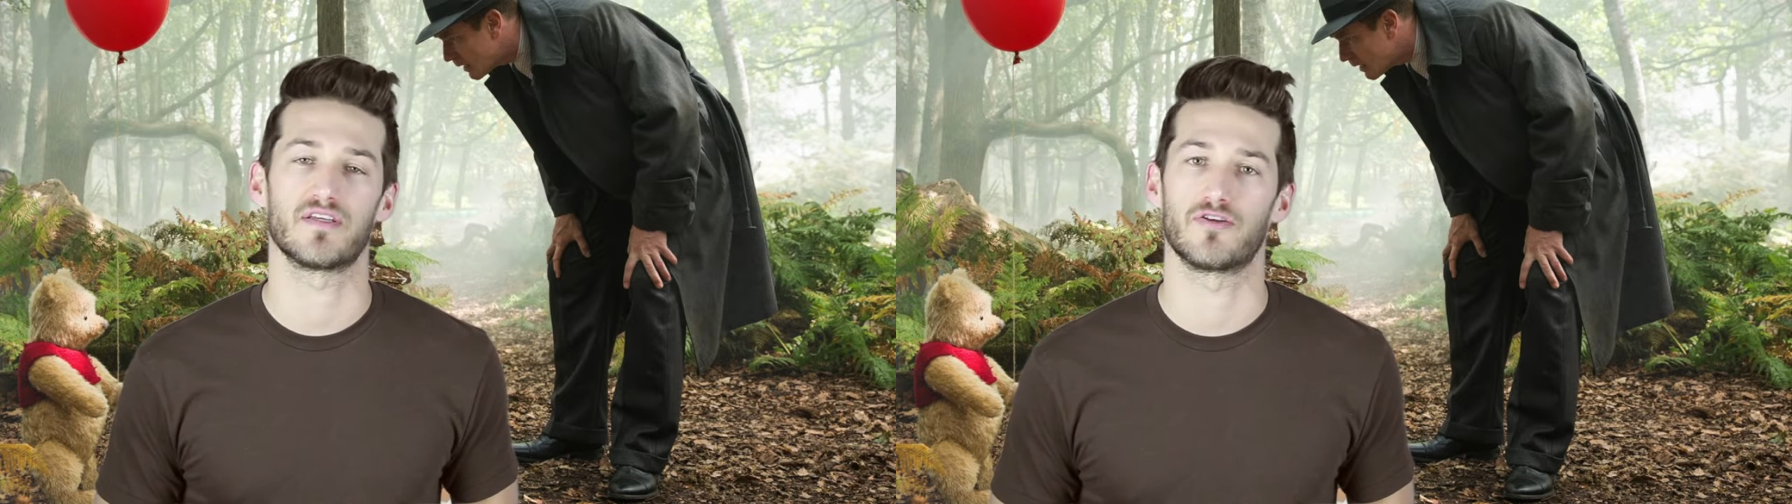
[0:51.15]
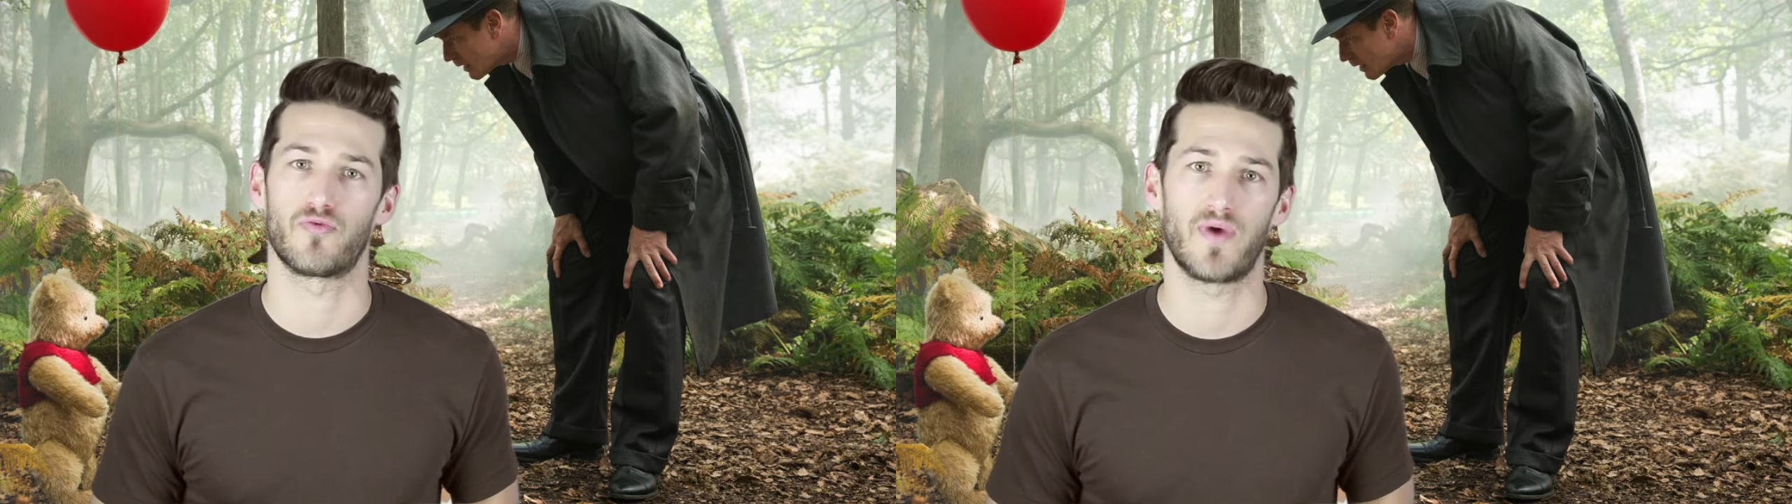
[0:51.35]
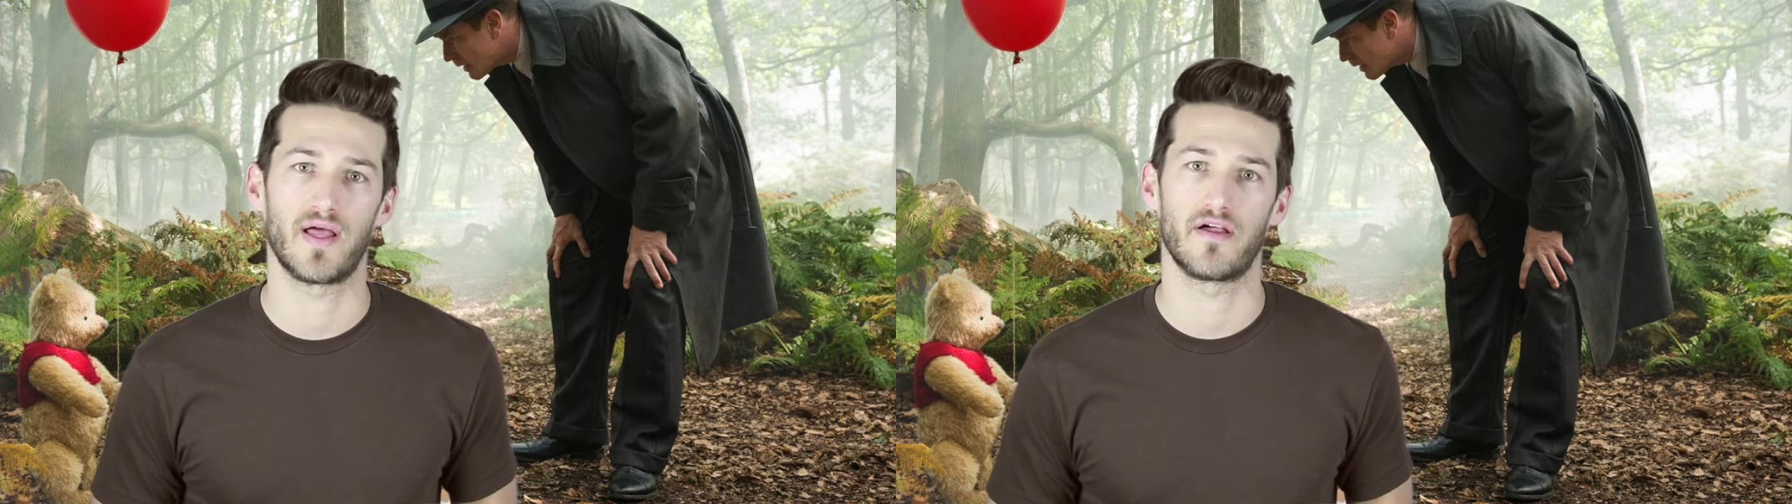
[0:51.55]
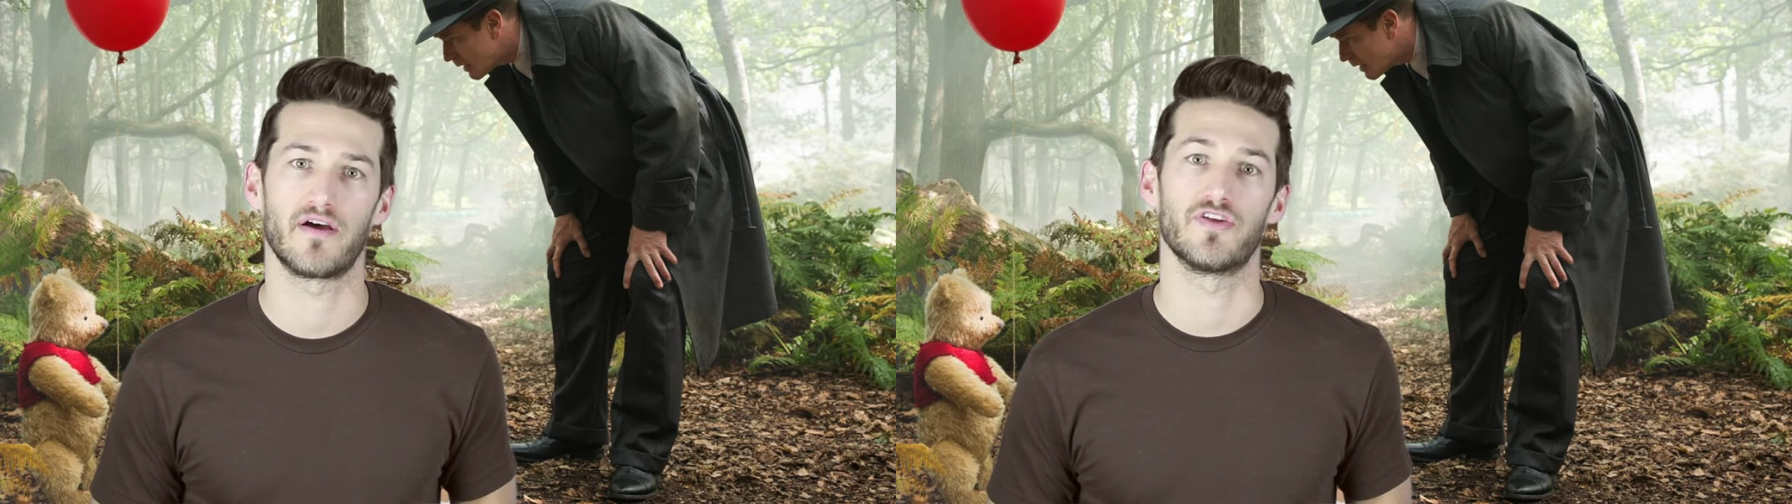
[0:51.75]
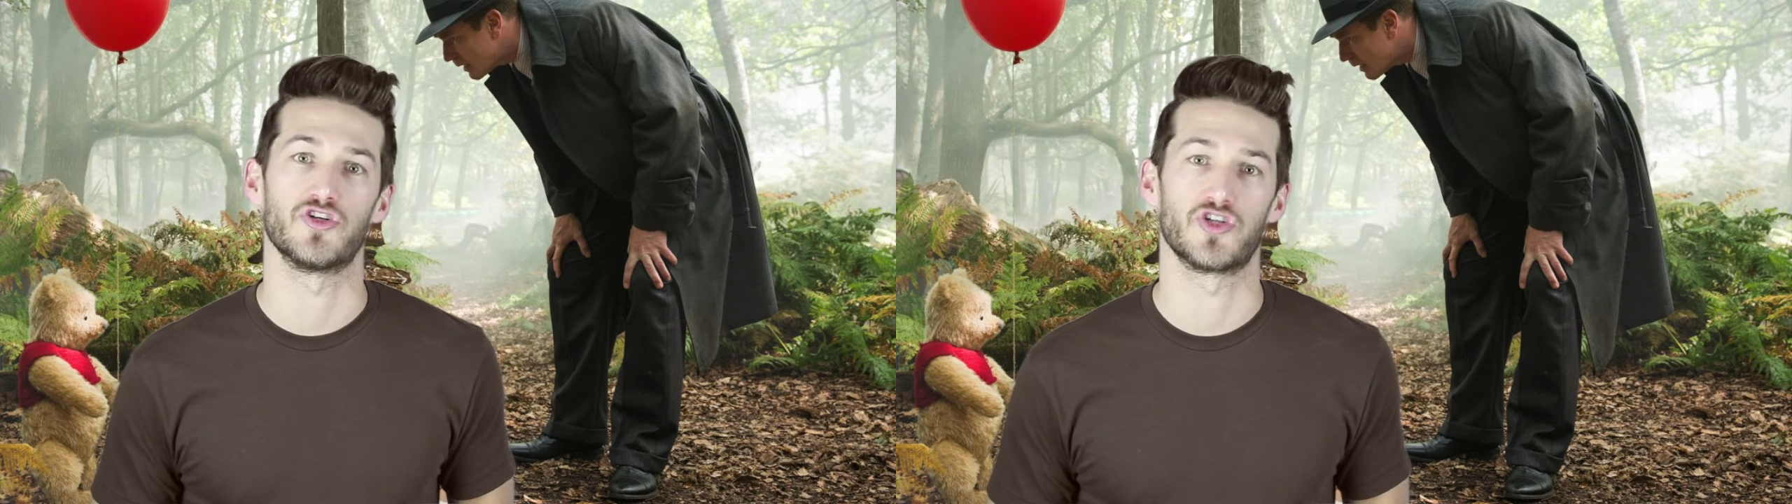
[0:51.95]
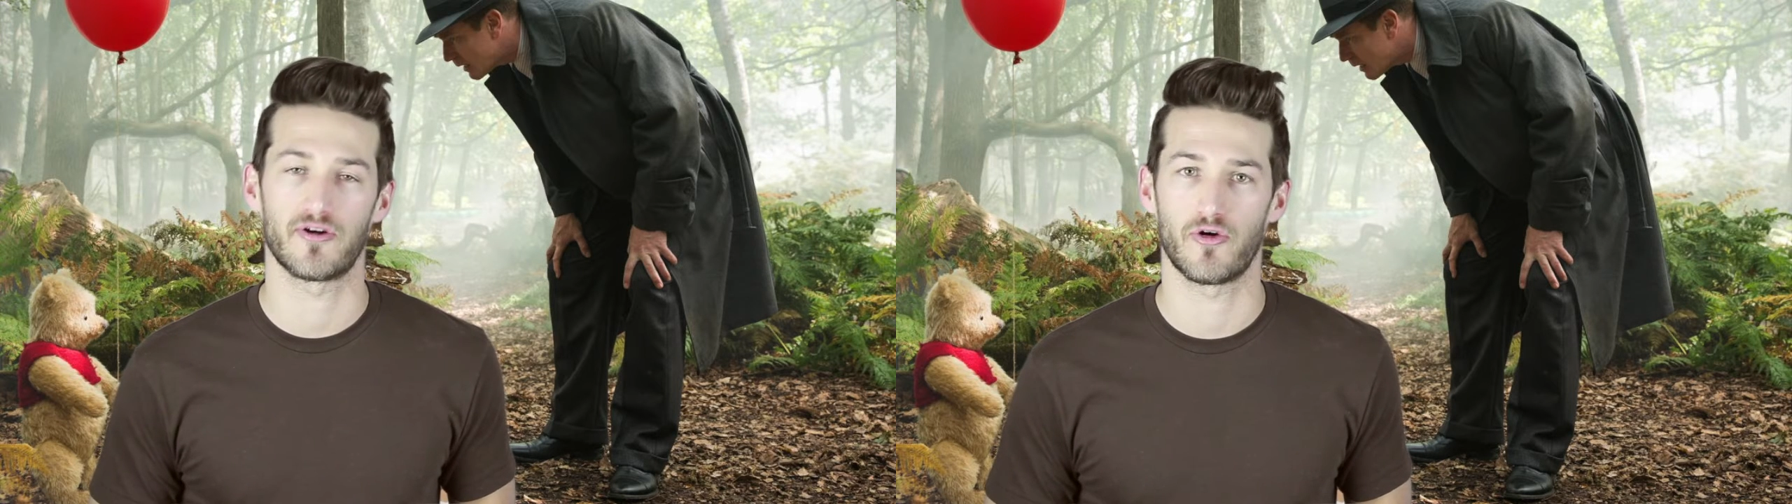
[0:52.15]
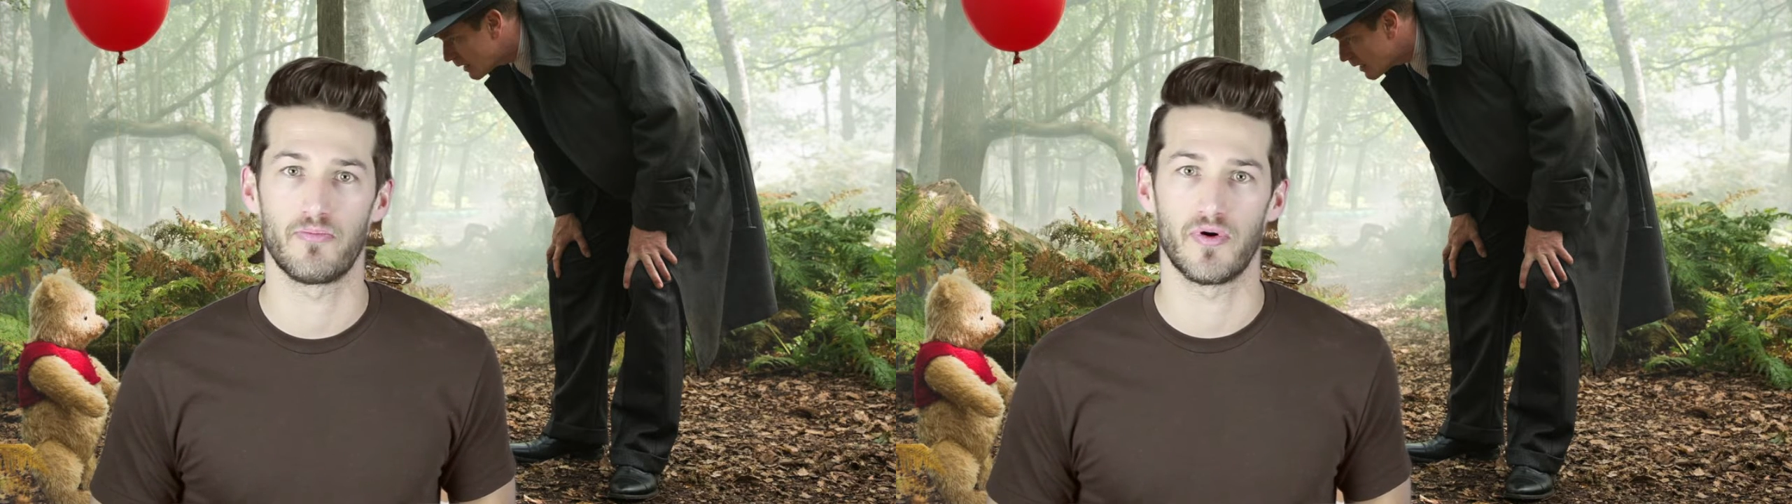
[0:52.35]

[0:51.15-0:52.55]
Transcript: Cinderella, The Jungle